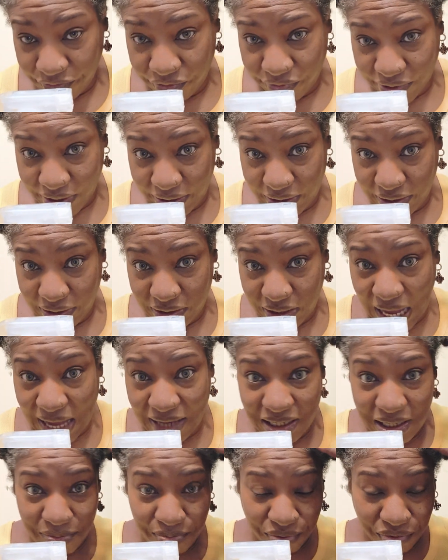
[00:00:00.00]
All right, now
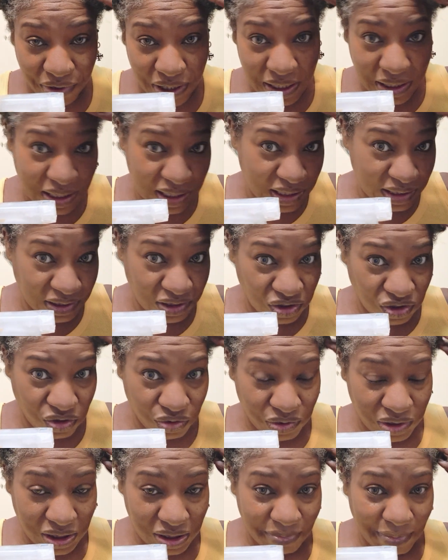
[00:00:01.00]
I didn't braid it, I just
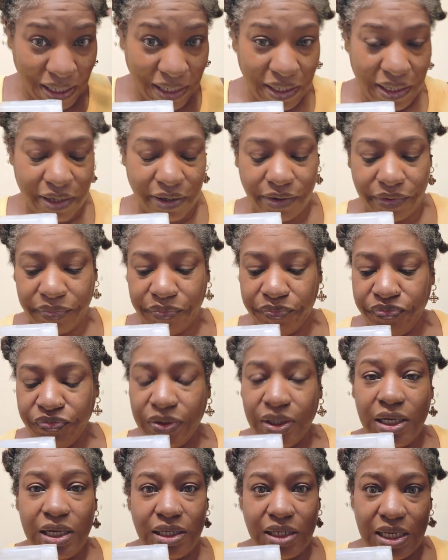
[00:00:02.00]
twisted my hair
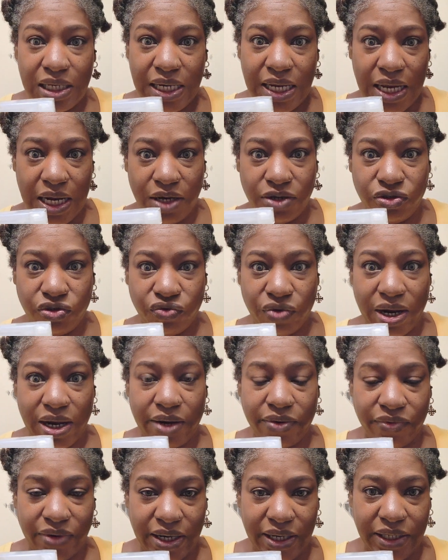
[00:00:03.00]
and let it air
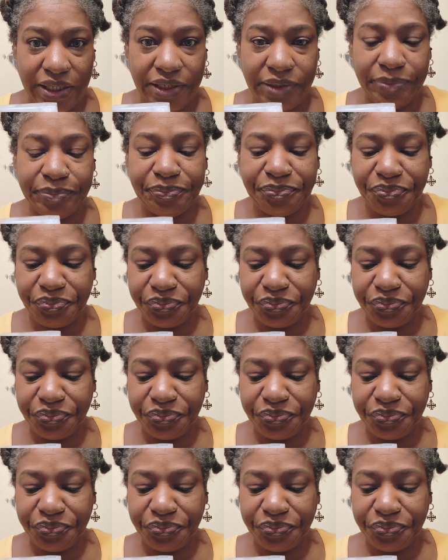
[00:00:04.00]
dry. Right,